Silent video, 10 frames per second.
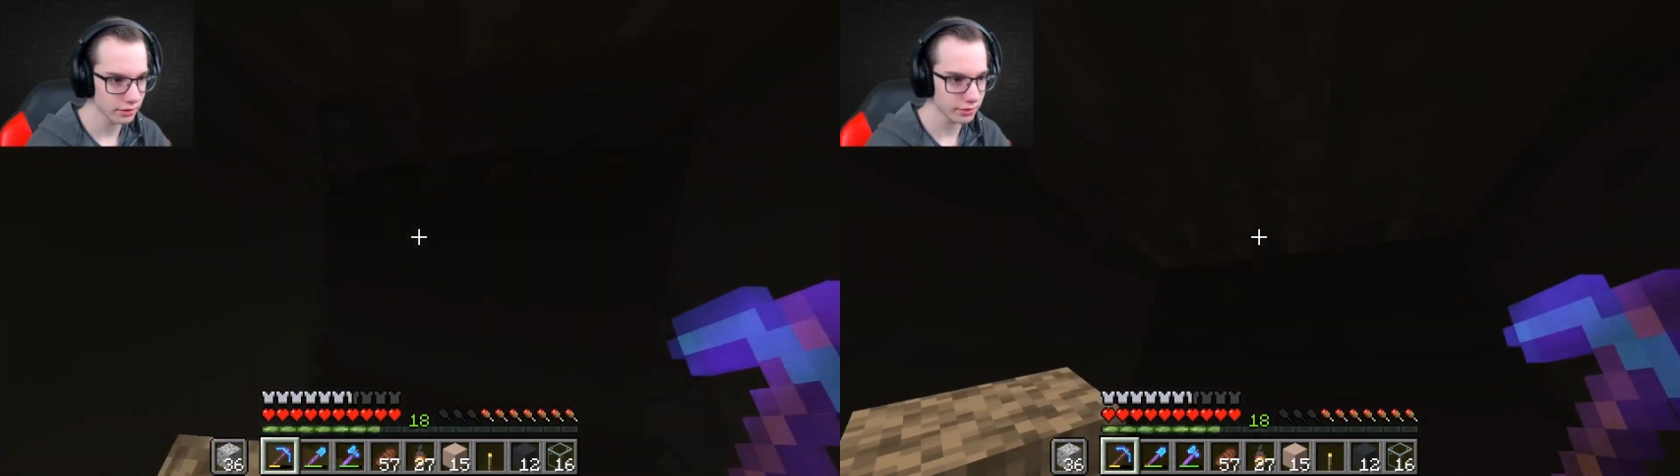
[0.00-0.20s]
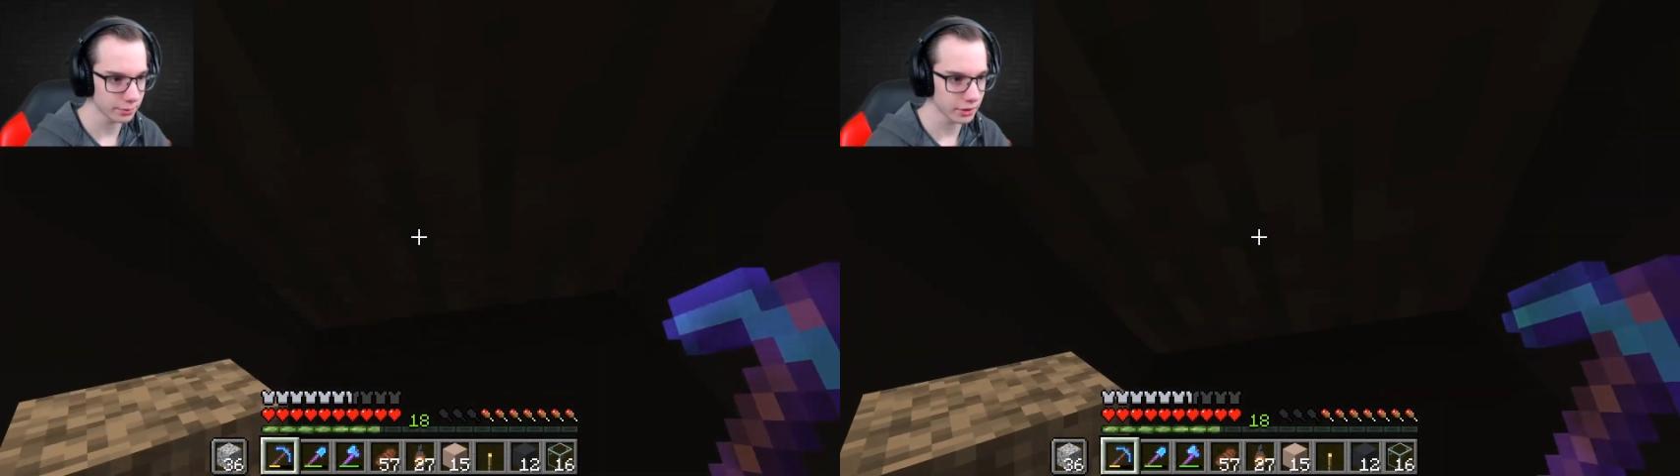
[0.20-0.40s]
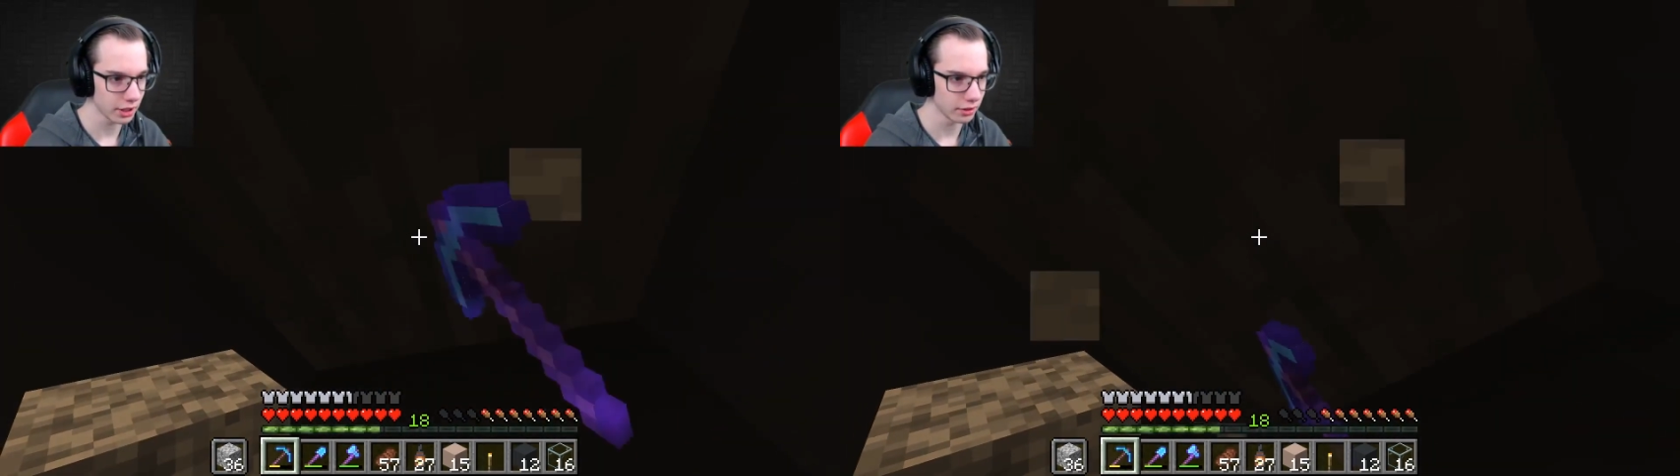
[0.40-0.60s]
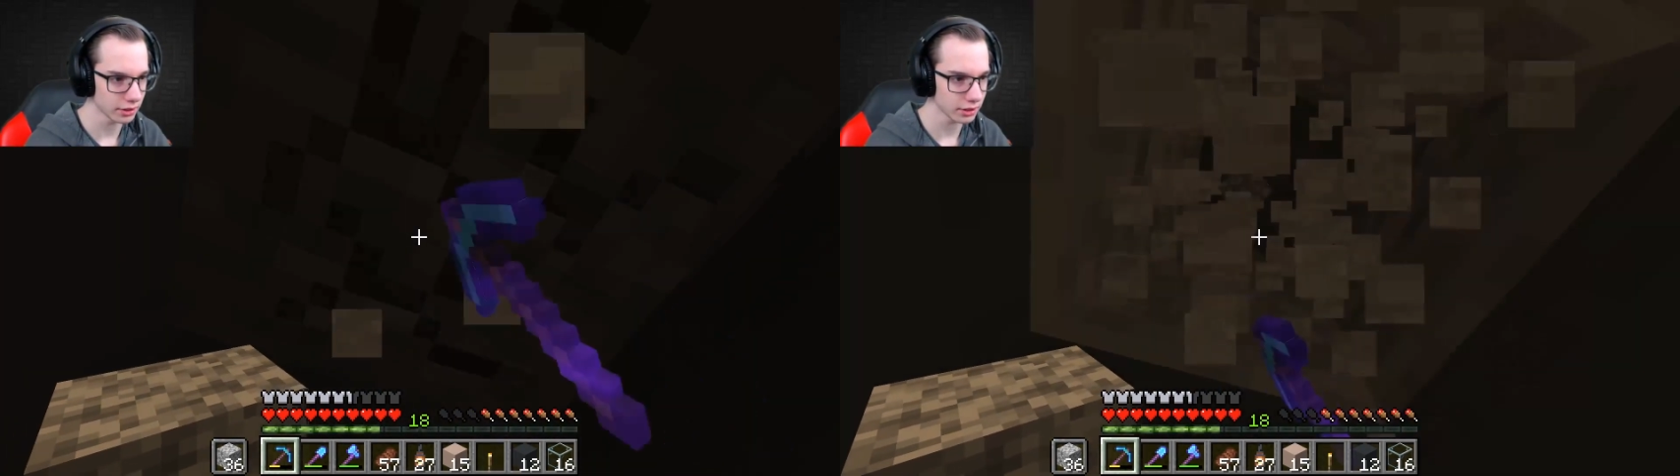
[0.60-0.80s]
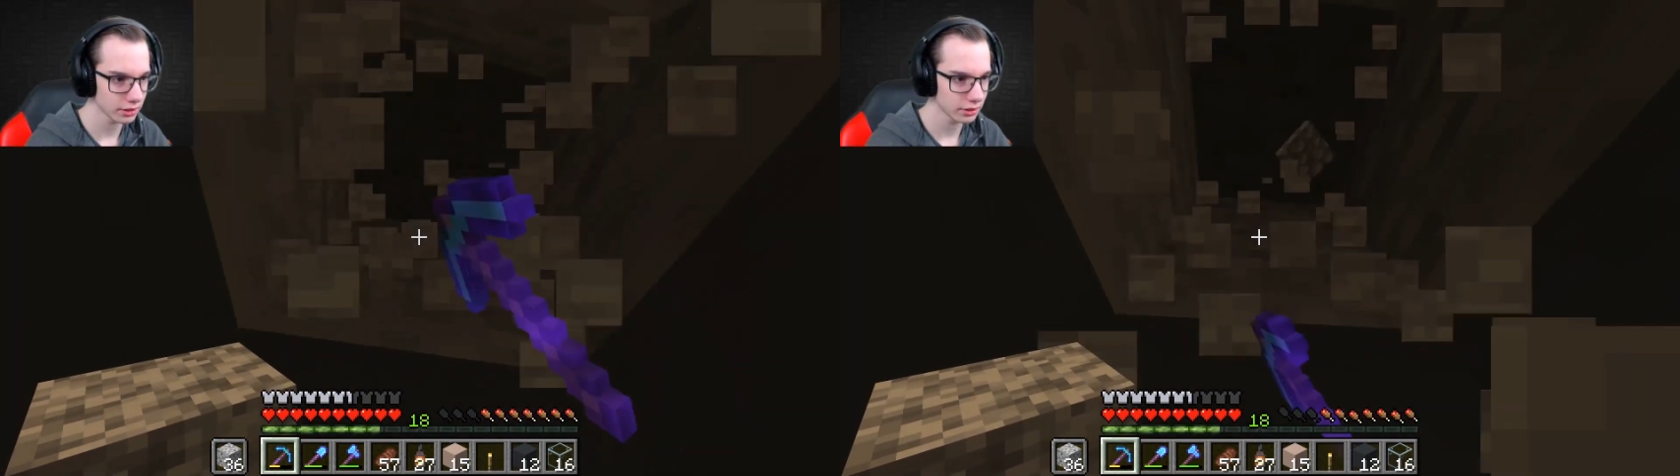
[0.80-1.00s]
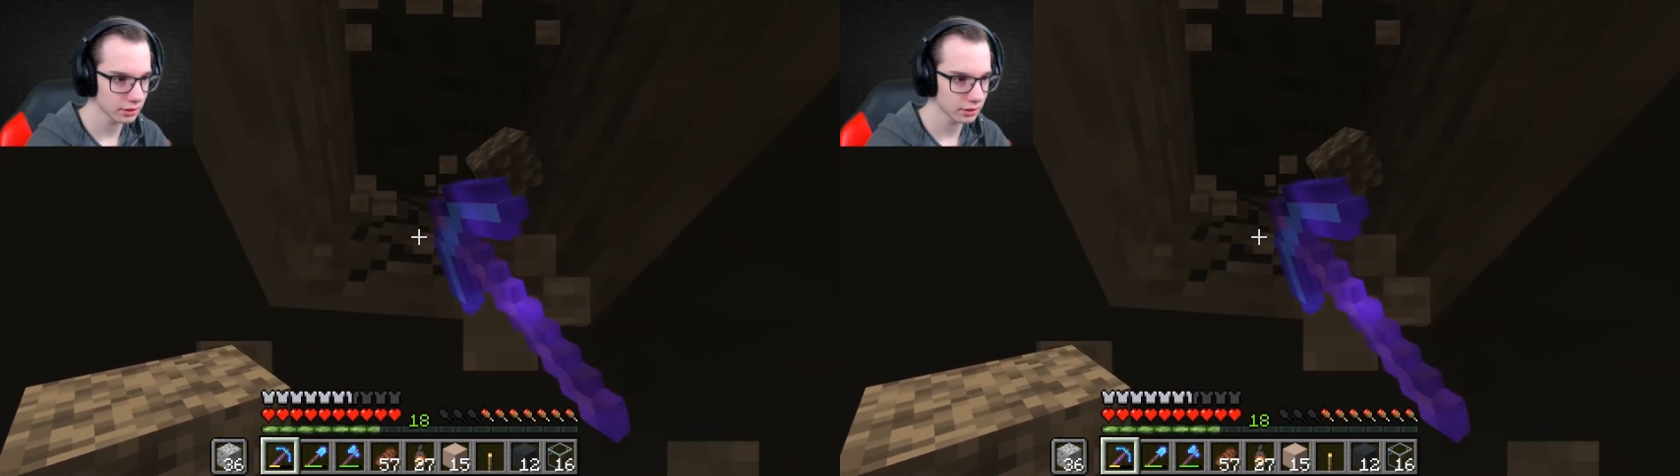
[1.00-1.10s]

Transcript: from Coke.